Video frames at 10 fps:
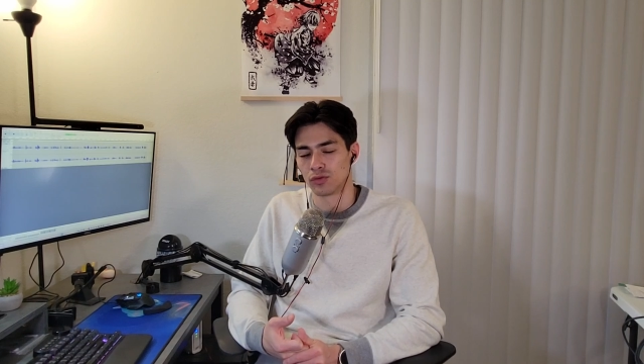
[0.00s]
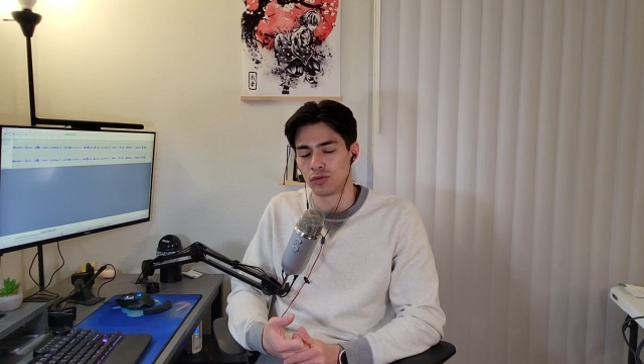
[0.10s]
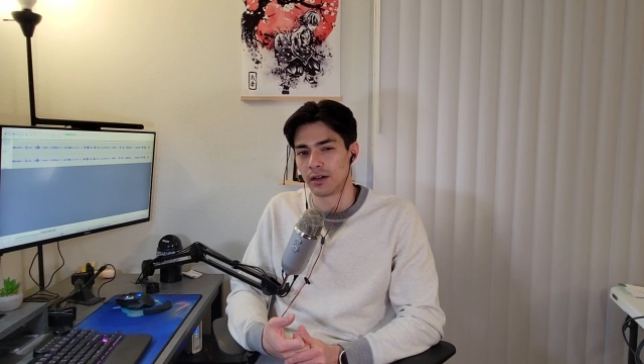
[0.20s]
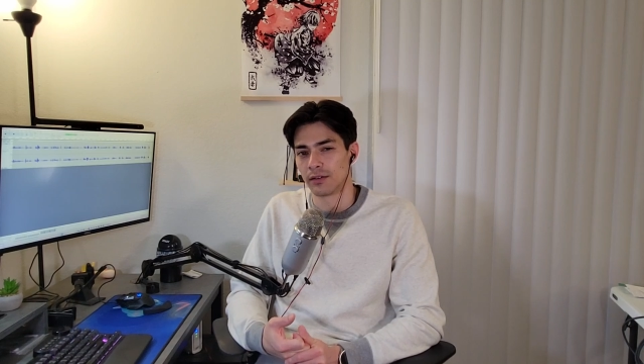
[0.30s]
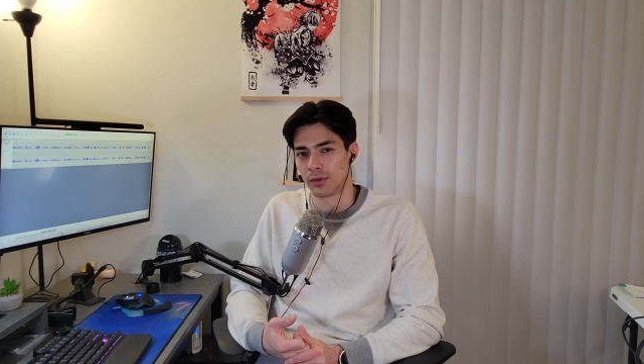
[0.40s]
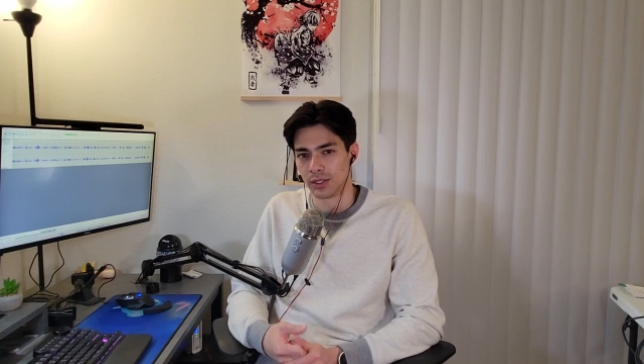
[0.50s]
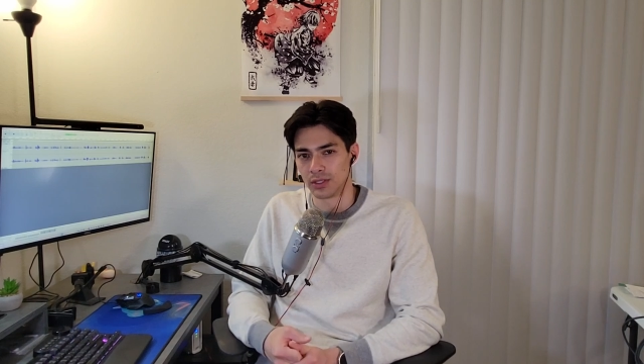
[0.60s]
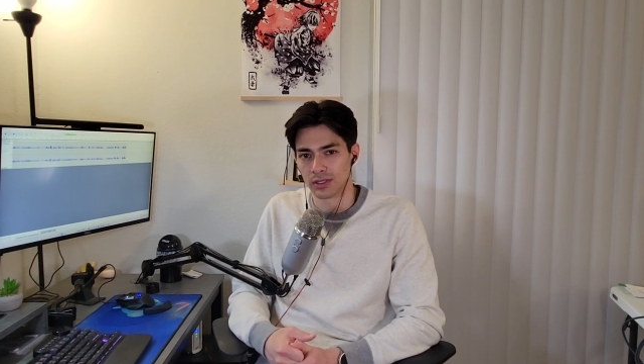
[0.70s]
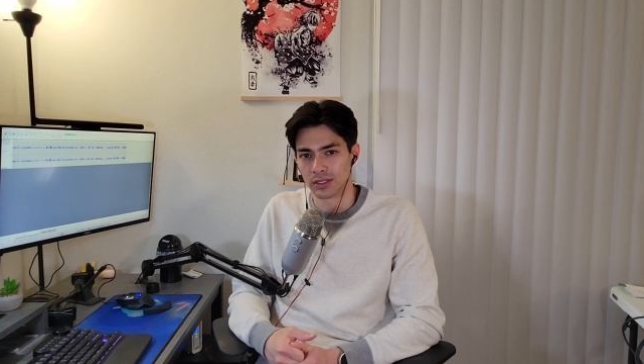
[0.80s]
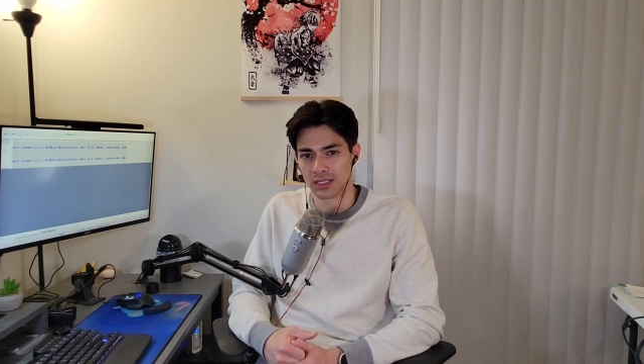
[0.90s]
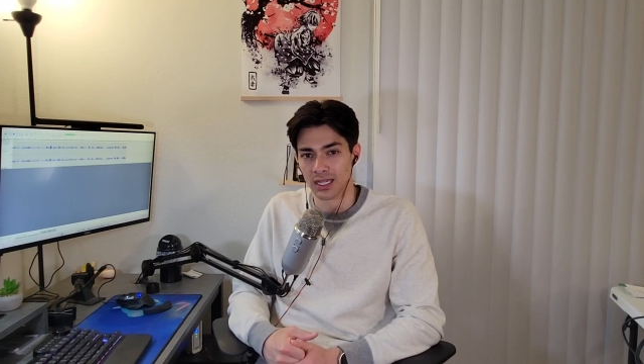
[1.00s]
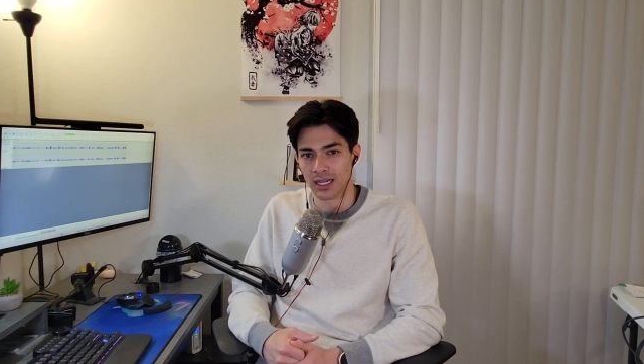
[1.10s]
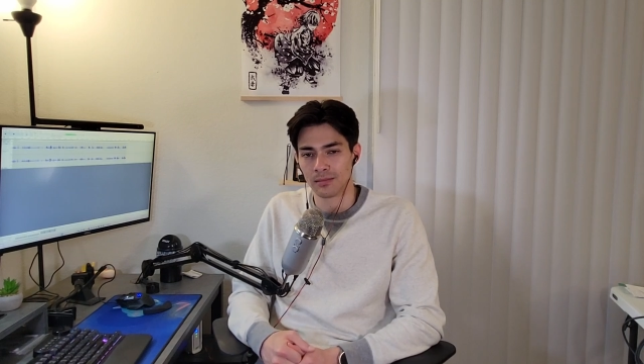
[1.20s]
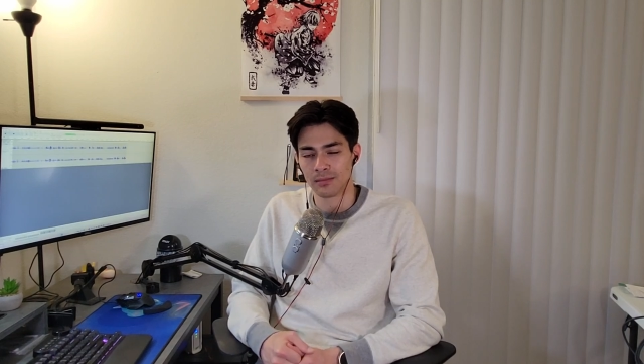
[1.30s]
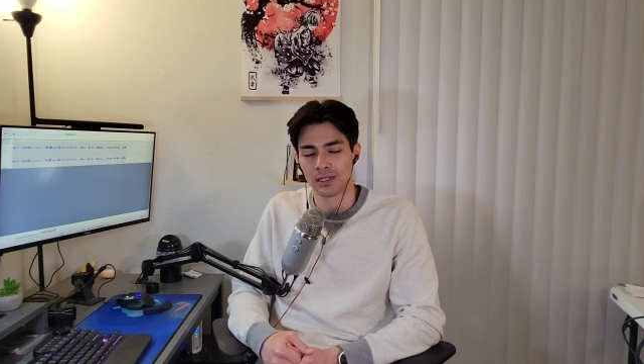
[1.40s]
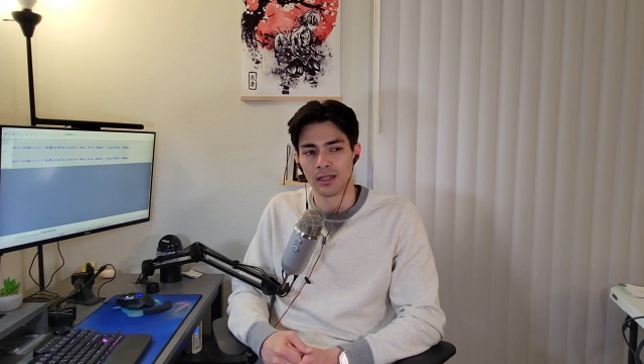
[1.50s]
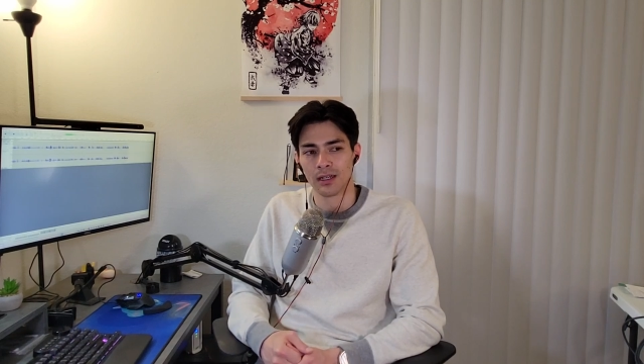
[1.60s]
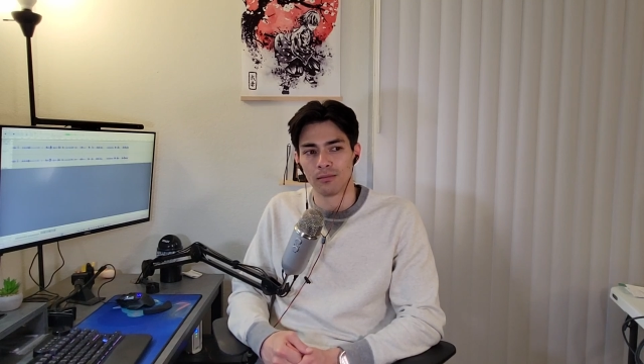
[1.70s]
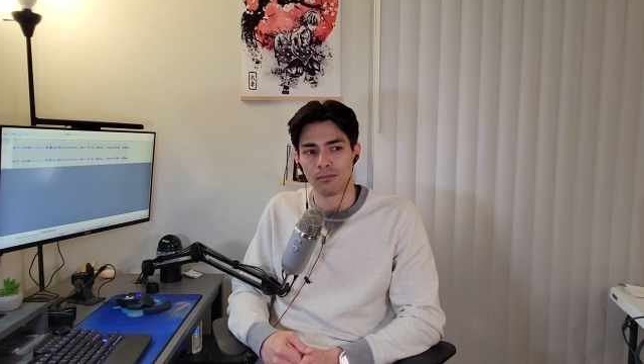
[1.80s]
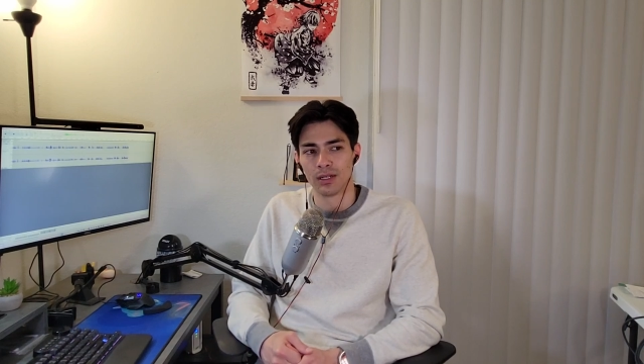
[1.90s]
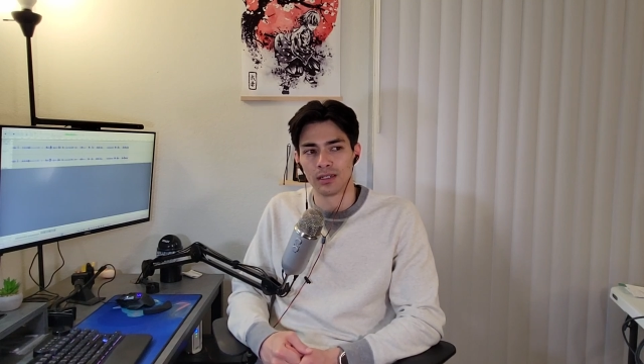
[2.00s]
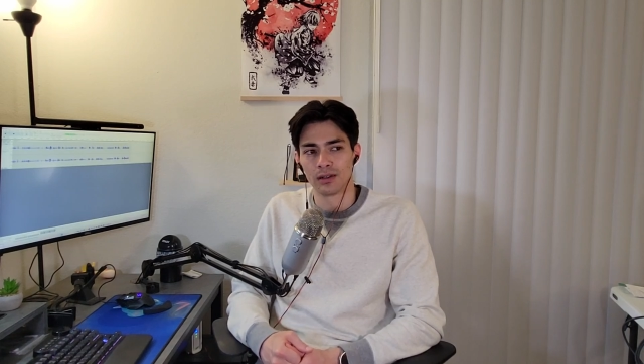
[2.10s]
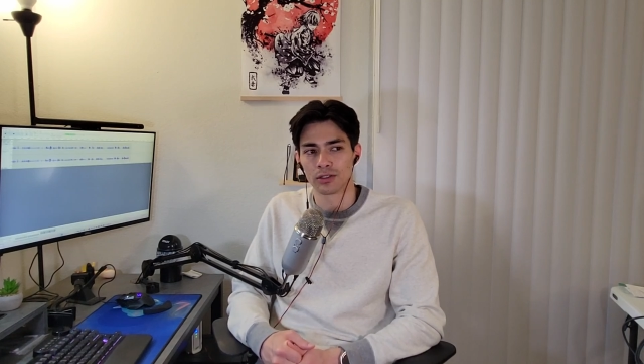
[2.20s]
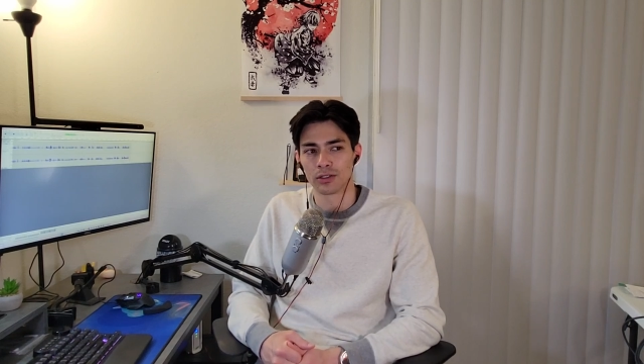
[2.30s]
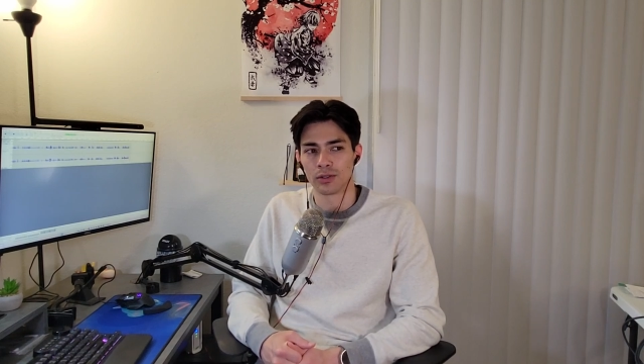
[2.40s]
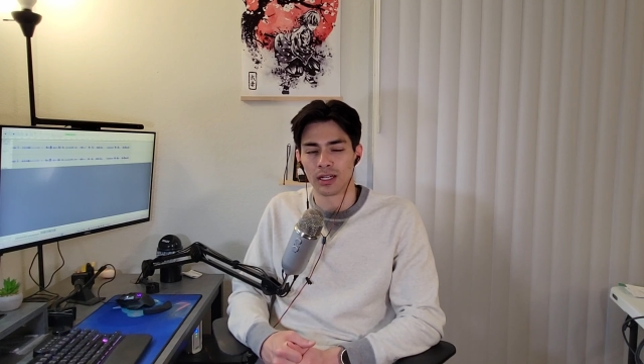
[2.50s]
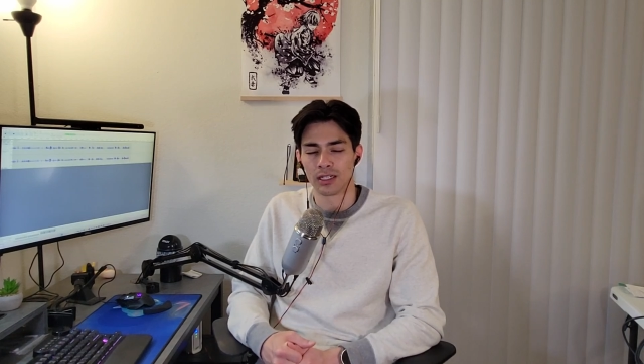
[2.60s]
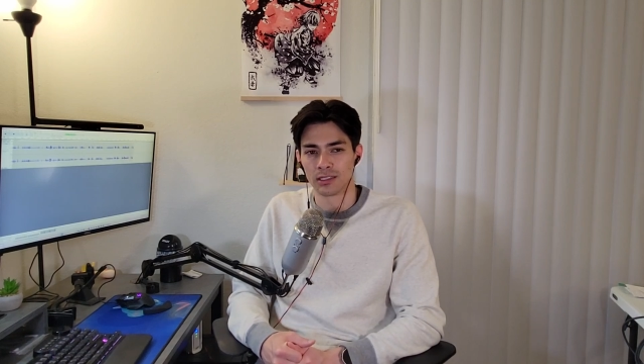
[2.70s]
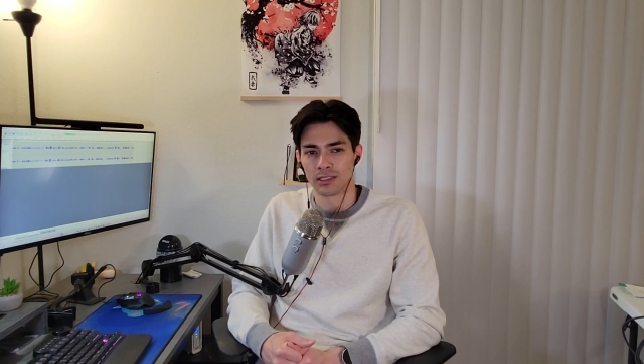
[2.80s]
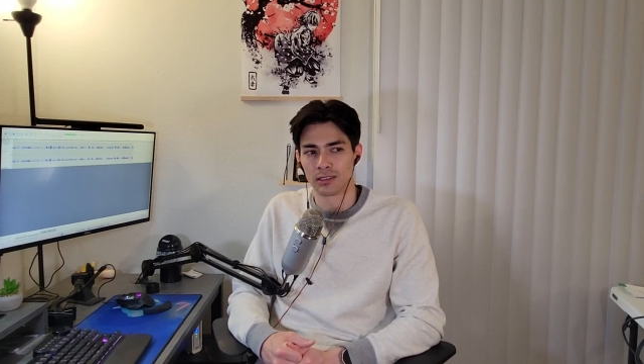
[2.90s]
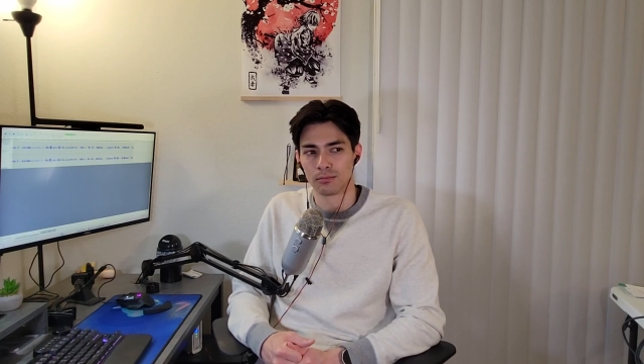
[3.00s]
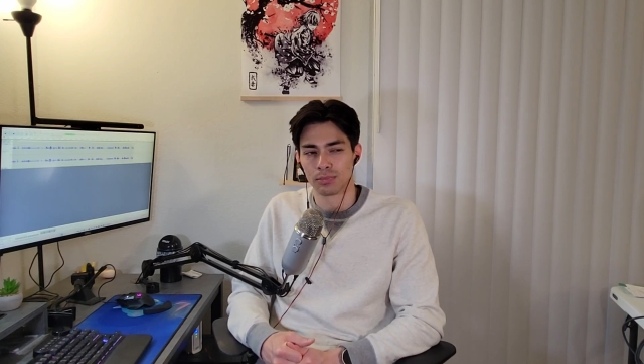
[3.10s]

rare of a resource as time, but also not as